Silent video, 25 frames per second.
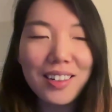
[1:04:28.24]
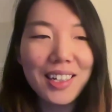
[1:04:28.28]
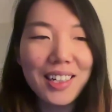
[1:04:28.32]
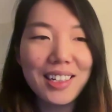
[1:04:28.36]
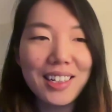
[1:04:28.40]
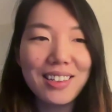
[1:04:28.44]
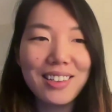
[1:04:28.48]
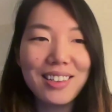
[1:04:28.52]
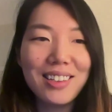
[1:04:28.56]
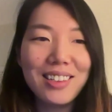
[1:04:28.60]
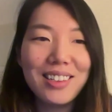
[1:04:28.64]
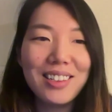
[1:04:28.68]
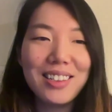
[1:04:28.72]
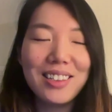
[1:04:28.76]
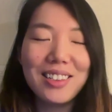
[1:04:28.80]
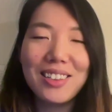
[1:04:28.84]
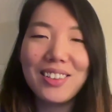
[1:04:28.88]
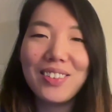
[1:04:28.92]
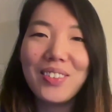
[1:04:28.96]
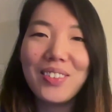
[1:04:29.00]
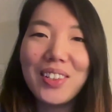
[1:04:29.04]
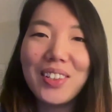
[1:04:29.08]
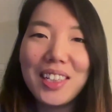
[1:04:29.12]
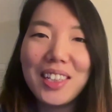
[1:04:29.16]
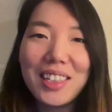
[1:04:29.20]
All right.
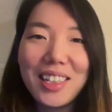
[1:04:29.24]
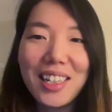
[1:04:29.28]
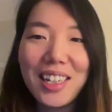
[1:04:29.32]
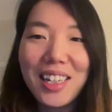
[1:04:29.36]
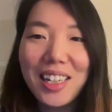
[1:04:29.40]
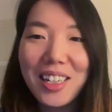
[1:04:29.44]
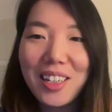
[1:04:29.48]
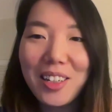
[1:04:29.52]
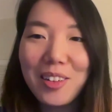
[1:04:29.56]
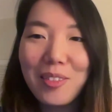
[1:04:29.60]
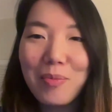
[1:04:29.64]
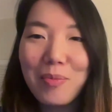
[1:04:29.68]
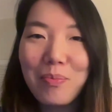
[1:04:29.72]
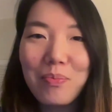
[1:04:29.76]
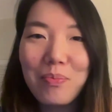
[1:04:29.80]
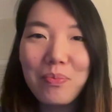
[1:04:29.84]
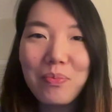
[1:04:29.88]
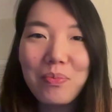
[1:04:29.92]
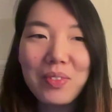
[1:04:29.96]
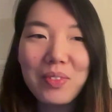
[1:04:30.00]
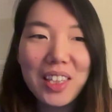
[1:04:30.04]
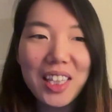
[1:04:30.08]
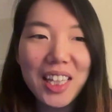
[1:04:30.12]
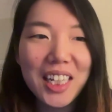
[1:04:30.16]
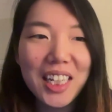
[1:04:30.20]
Well,
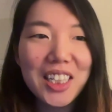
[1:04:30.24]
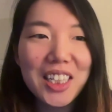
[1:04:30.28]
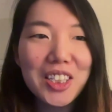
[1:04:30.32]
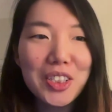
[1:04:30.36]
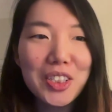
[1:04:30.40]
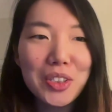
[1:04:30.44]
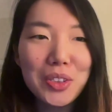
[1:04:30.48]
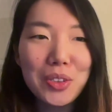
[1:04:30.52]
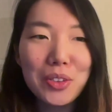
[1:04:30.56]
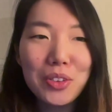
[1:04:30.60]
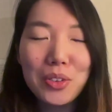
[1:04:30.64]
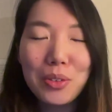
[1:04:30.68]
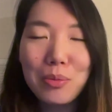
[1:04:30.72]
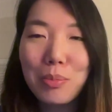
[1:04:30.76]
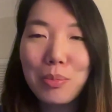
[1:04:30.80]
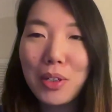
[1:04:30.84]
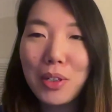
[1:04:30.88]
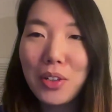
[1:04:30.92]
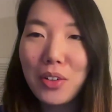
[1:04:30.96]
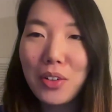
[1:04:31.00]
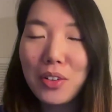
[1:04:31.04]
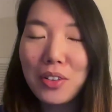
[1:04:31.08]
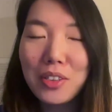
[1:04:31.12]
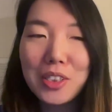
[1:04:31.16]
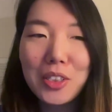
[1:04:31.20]
thank you
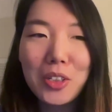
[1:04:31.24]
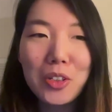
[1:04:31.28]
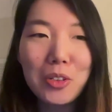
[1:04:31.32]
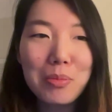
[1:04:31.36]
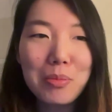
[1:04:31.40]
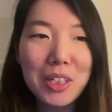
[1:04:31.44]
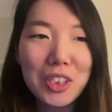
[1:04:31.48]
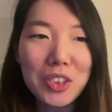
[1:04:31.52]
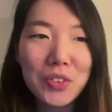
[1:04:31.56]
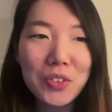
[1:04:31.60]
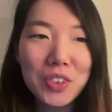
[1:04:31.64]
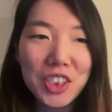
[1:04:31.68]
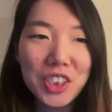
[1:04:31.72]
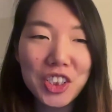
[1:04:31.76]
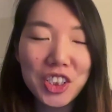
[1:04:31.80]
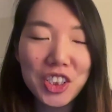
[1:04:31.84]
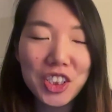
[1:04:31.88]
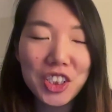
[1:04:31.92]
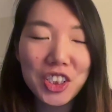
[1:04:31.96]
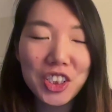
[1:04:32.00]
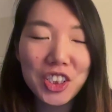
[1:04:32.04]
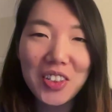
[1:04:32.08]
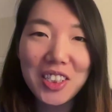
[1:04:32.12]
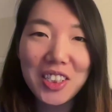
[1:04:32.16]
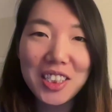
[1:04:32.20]
both so much for
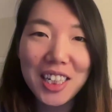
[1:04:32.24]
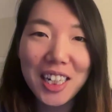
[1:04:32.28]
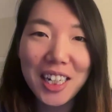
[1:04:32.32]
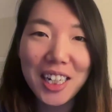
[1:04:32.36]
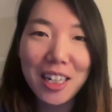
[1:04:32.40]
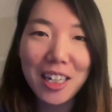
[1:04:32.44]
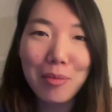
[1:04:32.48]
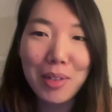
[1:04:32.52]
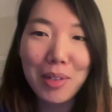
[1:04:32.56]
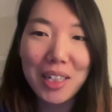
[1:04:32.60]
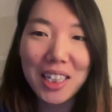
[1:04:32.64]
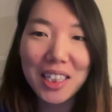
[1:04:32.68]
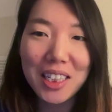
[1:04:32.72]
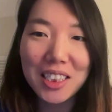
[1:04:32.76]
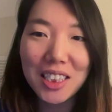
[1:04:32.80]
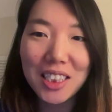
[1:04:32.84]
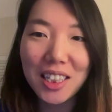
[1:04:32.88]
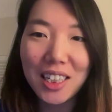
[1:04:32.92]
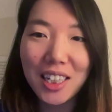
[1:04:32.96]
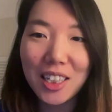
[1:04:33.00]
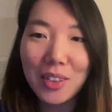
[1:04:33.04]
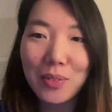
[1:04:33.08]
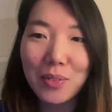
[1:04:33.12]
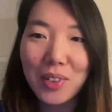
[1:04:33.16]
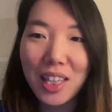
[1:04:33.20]
sharing your time and
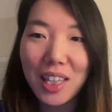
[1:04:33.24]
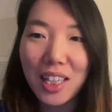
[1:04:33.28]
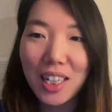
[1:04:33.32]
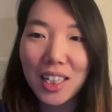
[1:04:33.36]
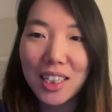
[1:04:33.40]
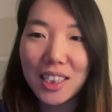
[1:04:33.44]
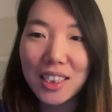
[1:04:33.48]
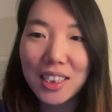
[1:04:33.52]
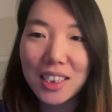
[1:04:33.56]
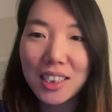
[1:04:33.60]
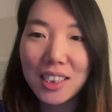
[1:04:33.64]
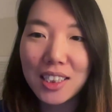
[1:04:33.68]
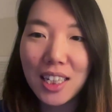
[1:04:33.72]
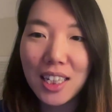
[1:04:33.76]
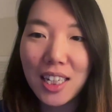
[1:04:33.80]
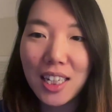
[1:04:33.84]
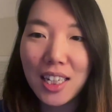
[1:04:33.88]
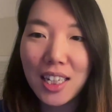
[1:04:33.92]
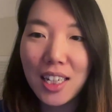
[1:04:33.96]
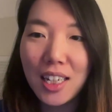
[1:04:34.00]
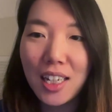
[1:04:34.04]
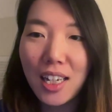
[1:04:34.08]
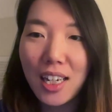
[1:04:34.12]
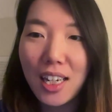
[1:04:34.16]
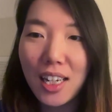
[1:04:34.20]
intellect with us.
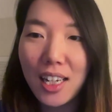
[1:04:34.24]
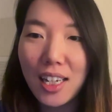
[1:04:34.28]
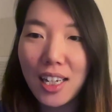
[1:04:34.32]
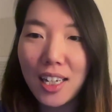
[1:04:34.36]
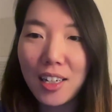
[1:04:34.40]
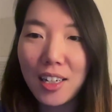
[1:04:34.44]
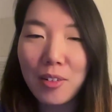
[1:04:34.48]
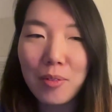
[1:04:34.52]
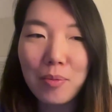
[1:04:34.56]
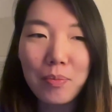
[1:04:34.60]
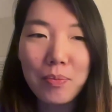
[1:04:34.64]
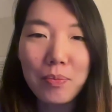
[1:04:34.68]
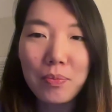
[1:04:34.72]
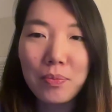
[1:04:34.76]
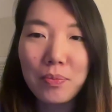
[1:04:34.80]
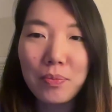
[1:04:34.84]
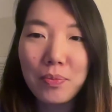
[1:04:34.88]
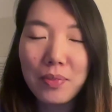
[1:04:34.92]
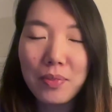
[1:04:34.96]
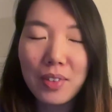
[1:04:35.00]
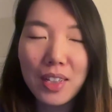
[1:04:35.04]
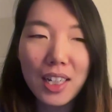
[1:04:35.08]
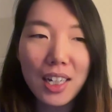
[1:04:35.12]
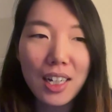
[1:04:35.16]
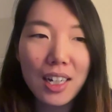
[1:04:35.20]
Um,
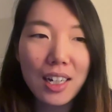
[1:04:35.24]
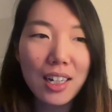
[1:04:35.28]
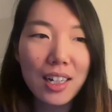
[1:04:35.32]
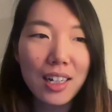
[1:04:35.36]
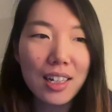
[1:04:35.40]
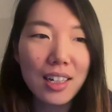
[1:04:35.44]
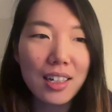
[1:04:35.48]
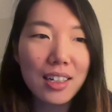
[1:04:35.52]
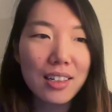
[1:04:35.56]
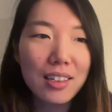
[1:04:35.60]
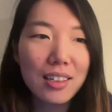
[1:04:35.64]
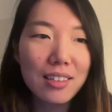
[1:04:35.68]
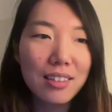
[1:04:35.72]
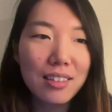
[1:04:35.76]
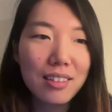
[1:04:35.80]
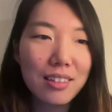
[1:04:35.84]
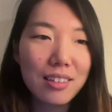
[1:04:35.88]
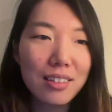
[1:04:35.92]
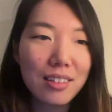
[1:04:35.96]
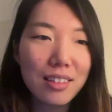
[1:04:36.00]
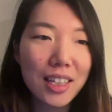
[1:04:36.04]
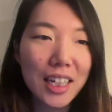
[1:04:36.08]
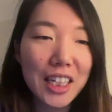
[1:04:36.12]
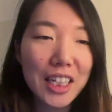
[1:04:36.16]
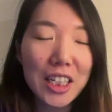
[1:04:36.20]
uh,
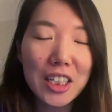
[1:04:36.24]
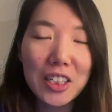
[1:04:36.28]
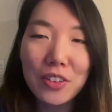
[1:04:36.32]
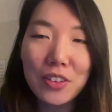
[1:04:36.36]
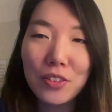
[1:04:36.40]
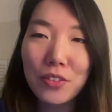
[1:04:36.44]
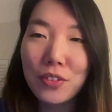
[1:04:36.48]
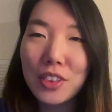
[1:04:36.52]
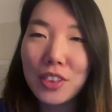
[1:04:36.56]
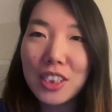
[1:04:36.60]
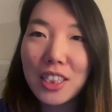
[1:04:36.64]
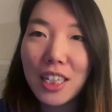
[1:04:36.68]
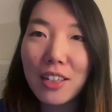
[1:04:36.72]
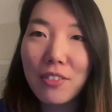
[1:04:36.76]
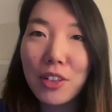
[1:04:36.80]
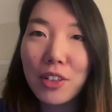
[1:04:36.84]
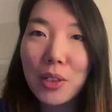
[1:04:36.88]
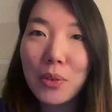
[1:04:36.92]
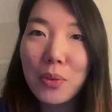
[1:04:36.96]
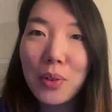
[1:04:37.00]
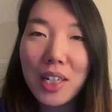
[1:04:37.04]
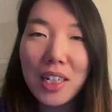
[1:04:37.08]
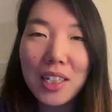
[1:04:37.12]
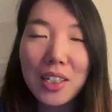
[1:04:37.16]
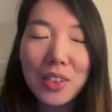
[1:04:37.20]
Thank you to
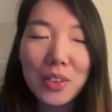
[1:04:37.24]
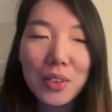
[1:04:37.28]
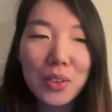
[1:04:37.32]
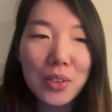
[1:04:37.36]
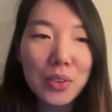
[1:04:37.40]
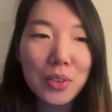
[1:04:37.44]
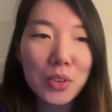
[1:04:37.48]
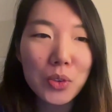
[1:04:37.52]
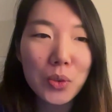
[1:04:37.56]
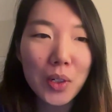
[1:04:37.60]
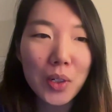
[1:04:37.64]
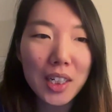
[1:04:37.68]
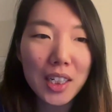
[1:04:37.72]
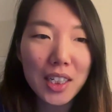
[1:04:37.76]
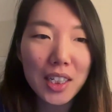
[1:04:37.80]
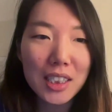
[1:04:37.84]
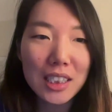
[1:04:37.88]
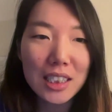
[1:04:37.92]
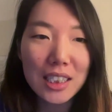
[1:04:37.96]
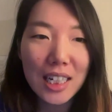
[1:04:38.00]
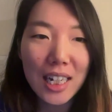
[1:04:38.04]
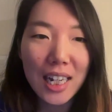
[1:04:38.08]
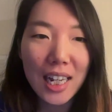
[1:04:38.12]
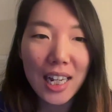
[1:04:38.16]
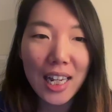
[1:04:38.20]
everyone who joined
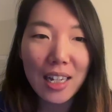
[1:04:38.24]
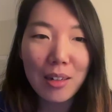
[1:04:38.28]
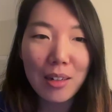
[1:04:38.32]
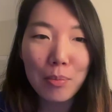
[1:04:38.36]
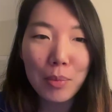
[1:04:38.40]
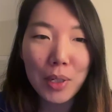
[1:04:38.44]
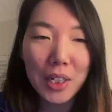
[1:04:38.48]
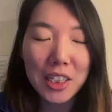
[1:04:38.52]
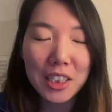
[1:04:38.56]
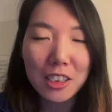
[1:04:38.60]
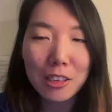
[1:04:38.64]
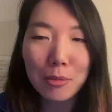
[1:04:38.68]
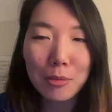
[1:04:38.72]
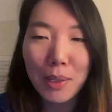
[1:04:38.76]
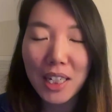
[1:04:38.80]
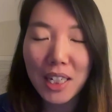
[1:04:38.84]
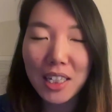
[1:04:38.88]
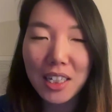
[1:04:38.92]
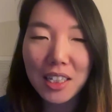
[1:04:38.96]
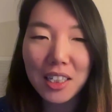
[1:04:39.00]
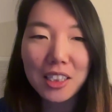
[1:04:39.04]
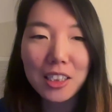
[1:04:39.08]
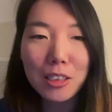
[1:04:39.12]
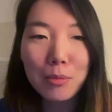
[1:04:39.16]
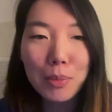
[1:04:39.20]
us today and
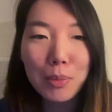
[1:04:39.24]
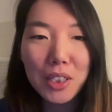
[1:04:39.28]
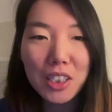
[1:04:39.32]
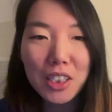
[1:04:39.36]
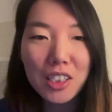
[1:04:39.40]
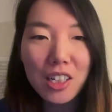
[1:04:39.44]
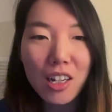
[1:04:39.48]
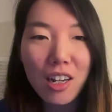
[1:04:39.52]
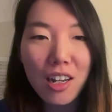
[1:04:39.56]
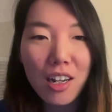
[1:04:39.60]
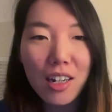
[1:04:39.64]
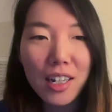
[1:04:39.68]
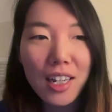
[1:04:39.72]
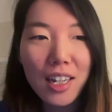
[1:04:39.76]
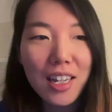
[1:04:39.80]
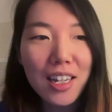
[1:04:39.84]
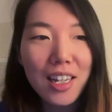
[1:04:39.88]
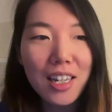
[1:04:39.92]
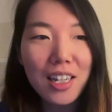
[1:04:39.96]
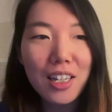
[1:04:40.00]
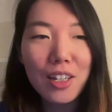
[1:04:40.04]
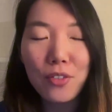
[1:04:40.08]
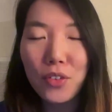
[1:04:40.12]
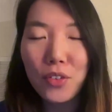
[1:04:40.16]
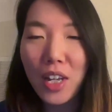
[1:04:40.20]
participated in this book talk.
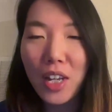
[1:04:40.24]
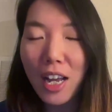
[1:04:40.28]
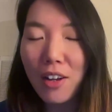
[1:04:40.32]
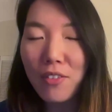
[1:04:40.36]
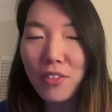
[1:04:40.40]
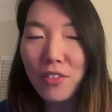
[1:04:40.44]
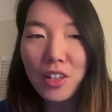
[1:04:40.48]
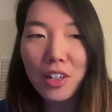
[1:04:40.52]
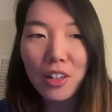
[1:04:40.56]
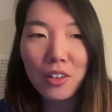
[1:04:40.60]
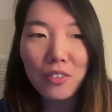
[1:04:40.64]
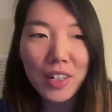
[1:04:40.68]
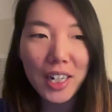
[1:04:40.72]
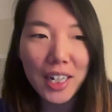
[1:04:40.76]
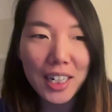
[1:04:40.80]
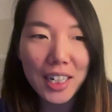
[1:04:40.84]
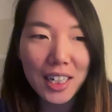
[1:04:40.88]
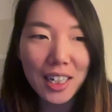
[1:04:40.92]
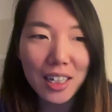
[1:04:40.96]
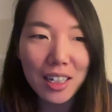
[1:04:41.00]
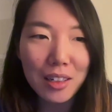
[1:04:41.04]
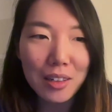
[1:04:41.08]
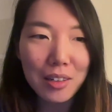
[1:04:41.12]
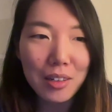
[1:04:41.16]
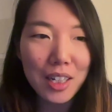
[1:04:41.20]
If you haven't
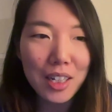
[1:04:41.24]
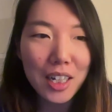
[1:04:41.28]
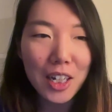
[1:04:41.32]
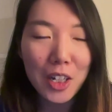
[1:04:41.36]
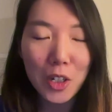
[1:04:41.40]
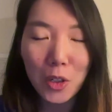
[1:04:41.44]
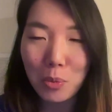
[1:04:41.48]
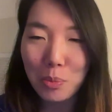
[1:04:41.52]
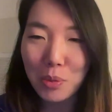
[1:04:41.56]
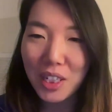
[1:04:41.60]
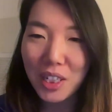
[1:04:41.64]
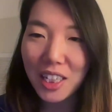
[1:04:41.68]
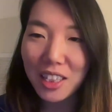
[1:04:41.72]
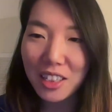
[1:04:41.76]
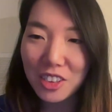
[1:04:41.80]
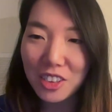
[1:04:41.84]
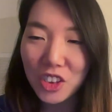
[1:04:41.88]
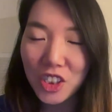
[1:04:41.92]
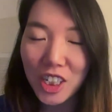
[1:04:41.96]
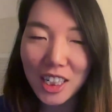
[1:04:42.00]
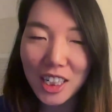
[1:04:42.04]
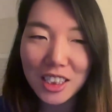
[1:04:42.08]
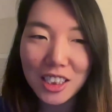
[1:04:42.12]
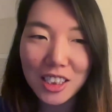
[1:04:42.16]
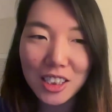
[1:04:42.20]
already, I hope you get the
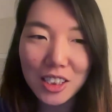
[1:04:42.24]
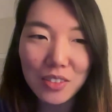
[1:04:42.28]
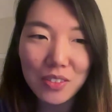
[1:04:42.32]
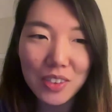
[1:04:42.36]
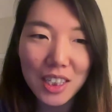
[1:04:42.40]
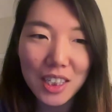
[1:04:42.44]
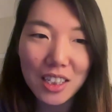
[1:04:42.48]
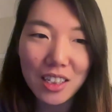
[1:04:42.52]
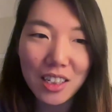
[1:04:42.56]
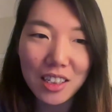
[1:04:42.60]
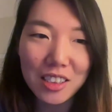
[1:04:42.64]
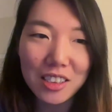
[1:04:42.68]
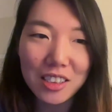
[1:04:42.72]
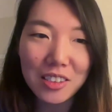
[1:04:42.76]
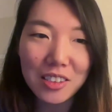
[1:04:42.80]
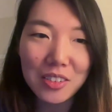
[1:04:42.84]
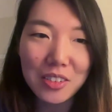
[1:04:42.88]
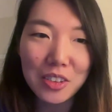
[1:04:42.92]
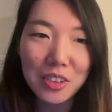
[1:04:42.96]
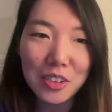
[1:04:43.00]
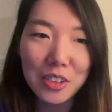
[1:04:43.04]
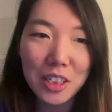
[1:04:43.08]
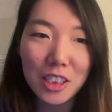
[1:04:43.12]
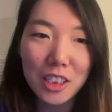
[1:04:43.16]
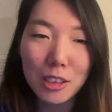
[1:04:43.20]
chance to read Dr.
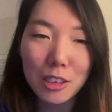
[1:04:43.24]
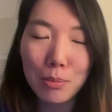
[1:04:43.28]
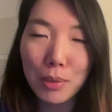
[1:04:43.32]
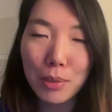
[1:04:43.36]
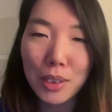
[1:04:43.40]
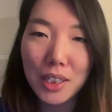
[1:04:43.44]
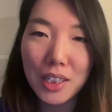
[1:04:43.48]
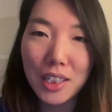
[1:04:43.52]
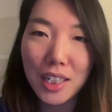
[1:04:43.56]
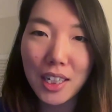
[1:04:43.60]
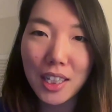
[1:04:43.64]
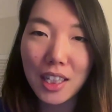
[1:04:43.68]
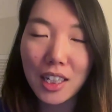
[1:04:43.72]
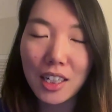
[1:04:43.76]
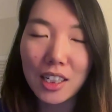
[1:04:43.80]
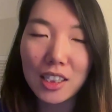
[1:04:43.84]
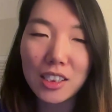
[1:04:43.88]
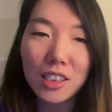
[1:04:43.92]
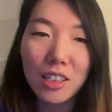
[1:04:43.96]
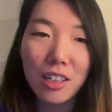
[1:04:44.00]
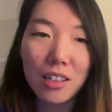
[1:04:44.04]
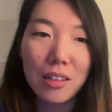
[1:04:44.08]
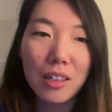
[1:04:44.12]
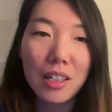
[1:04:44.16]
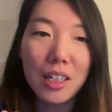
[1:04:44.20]
Suzuki's book. I think
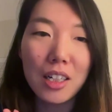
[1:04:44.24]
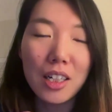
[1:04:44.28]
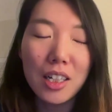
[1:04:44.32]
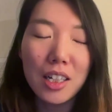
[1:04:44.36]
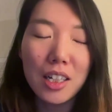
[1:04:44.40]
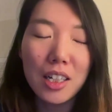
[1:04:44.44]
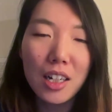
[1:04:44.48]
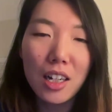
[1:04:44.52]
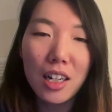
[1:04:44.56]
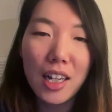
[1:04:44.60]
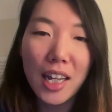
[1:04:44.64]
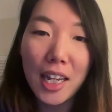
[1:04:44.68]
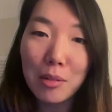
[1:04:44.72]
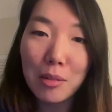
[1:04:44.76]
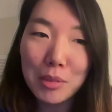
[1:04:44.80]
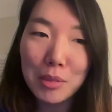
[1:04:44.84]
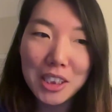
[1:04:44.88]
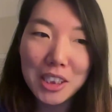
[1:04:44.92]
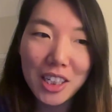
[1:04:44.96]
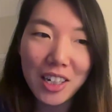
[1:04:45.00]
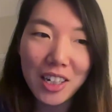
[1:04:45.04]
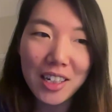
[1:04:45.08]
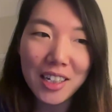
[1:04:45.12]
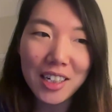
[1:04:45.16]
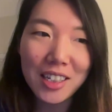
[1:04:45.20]
it's on
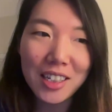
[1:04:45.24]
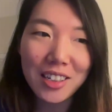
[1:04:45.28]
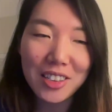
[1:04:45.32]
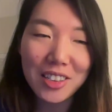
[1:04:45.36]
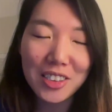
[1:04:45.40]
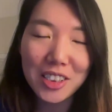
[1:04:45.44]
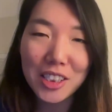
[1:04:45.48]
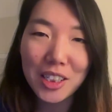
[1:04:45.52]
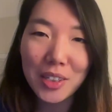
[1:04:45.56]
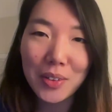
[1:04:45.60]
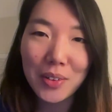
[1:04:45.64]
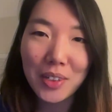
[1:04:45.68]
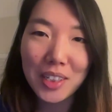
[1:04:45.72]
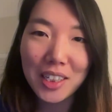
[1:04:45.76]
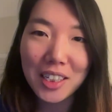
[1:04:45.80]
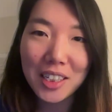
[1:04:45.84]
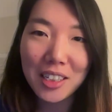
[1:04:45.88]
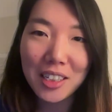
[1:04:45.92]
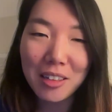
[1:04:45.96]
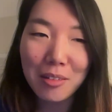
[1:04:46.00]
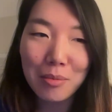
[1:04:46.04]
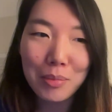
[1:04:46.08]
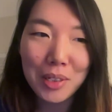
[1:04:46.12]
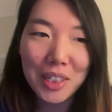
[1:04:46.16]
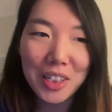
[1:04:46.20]
Amazon and also on
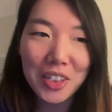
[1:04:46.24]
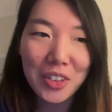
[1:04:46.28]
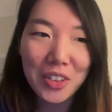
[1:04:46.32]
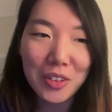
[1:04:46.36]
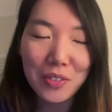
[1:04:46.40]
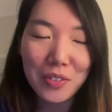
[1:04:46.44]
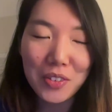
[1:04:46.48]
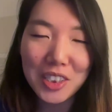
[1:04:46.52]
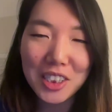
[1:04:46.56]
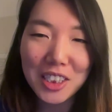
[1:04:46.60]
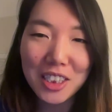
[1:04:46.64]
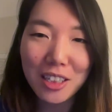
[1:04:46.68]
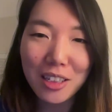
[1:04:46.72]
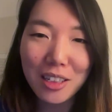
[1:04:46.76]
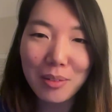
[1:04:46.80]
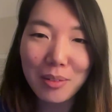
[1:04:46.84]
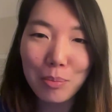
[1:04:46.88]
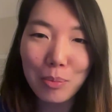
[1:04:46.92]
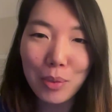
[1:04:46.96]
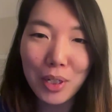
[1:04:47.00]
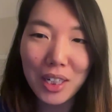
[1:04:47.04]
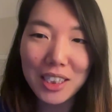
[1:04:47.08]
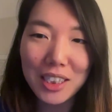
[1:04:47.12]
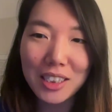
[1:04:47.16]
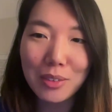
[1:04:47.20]
Columbia University
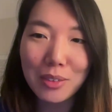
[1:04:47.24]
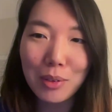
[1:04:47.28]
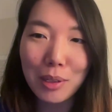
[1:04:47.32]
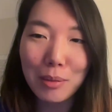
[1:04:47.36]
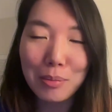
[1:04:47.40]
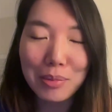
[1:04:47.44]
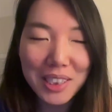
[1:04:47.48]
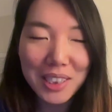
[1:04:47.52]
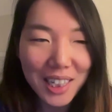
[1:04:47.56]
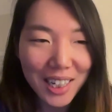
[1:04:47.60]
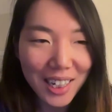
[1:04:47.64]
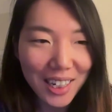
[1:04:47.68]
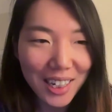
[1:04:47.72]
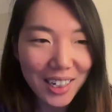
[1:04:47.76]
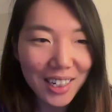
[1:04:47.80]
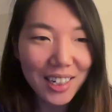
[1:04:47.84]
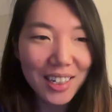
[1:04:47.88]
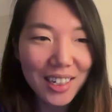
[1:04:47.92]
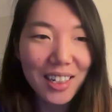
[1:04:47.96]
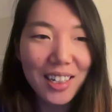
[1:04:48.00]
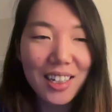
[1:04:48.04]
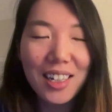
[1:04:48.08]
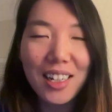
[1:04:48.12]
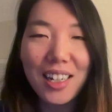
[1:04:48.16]
Press website.